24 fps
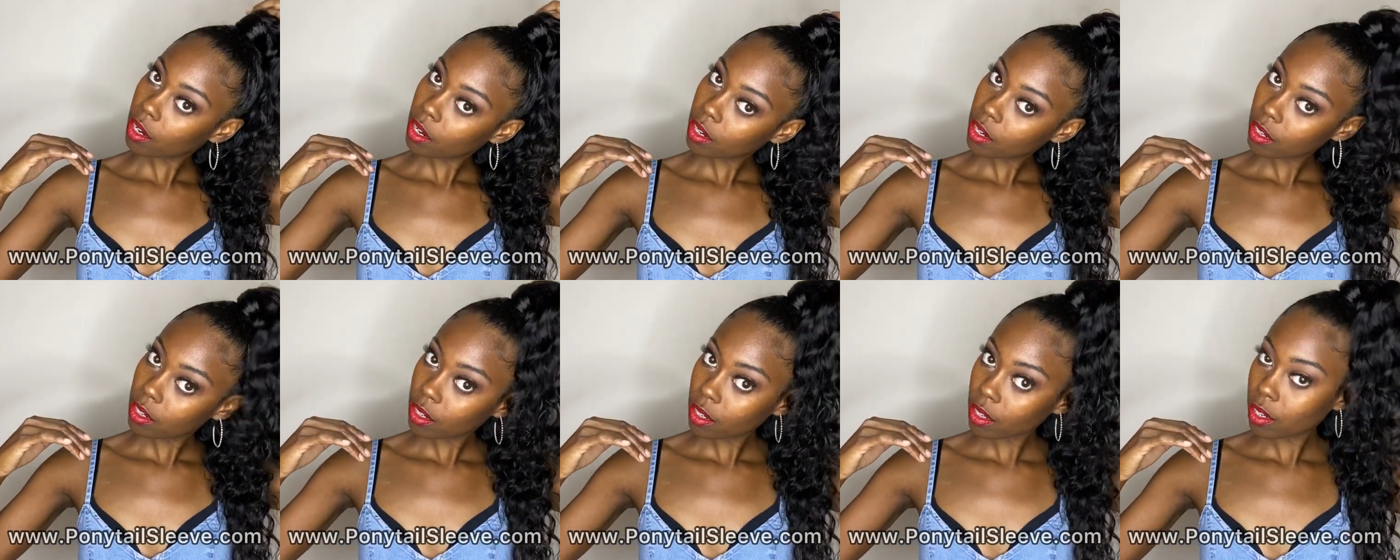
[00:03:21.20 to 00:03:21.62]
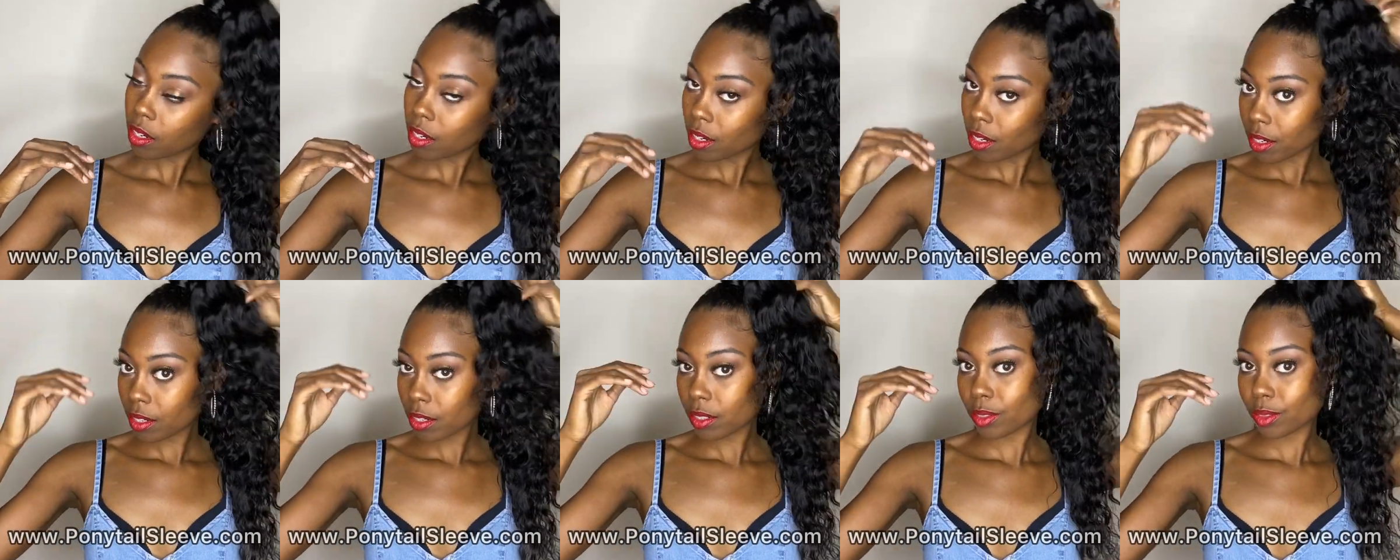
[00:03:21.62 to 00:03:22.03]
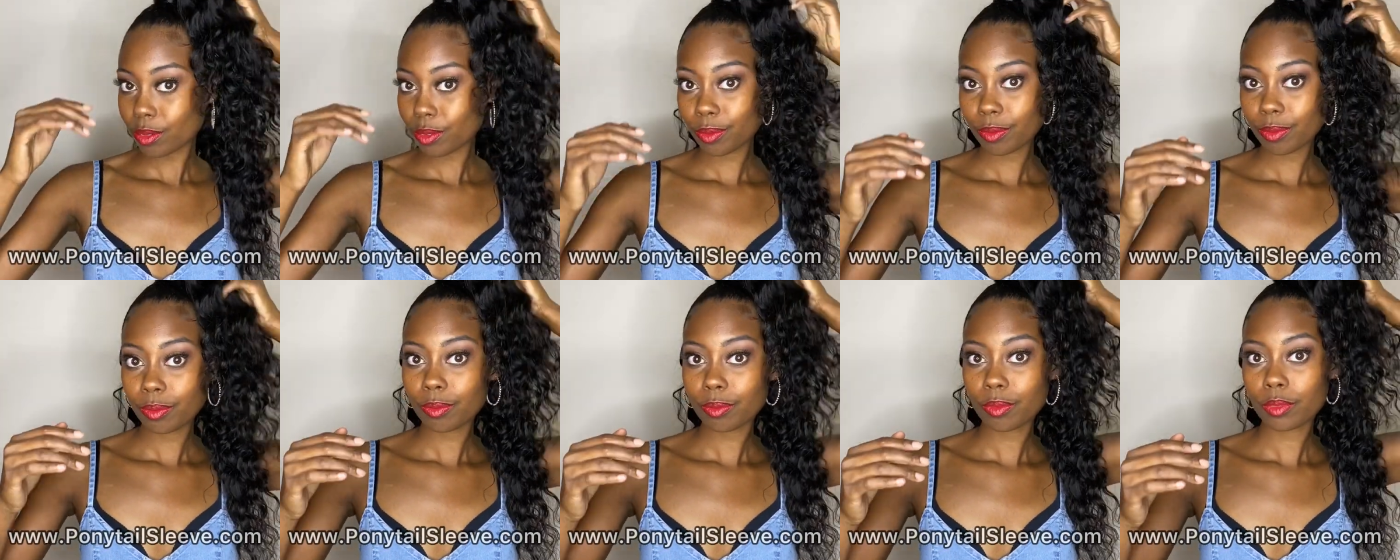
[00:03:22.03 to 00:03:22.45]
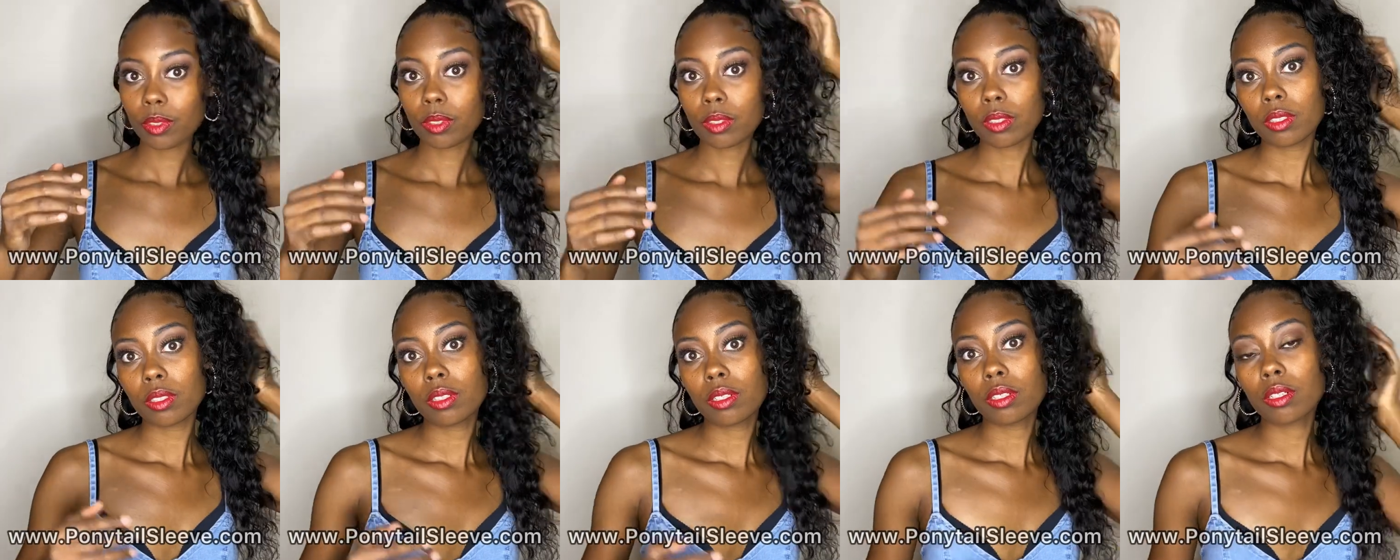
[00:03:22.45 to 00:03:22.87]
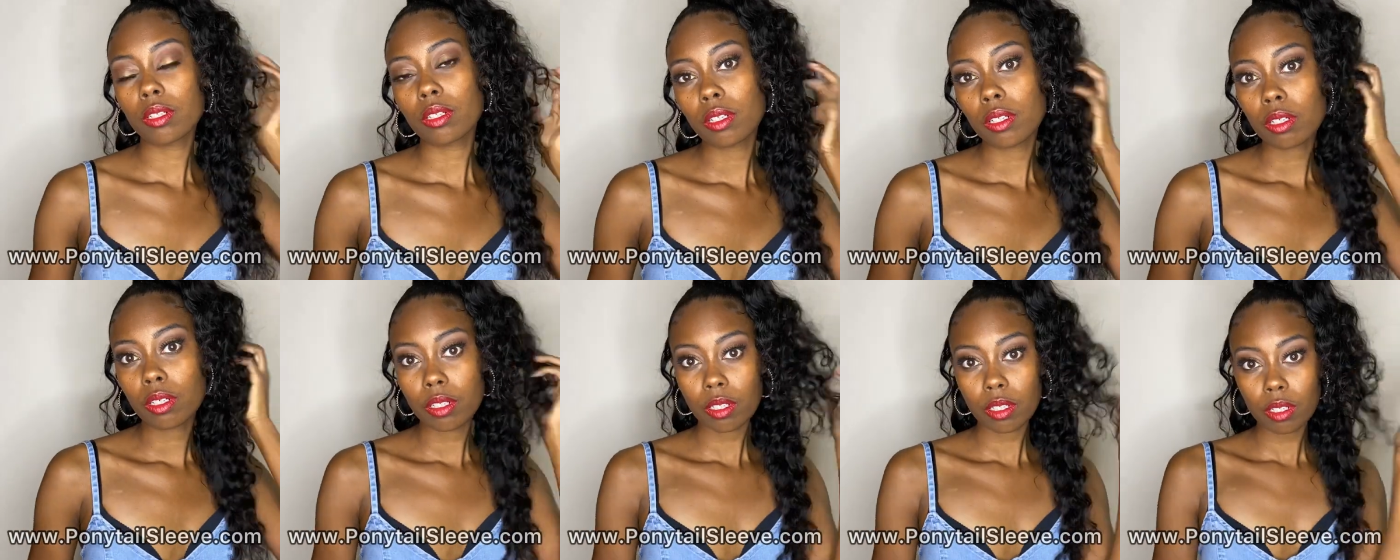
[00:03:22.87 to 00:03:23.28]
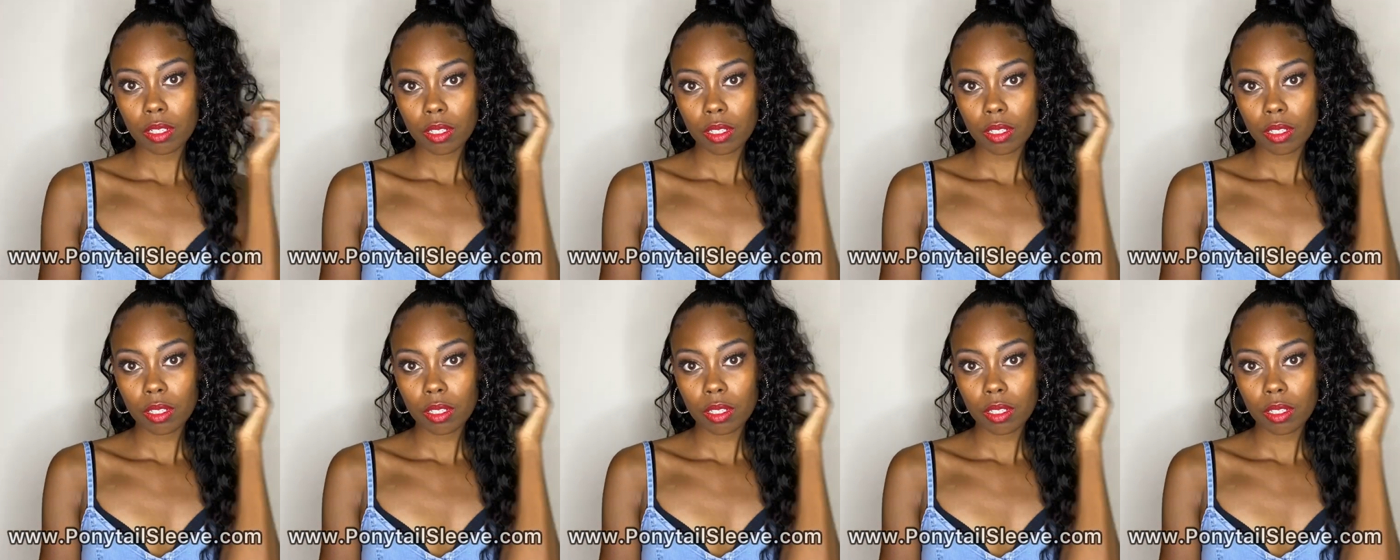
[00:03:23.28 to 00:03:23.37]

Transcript: and they are available in black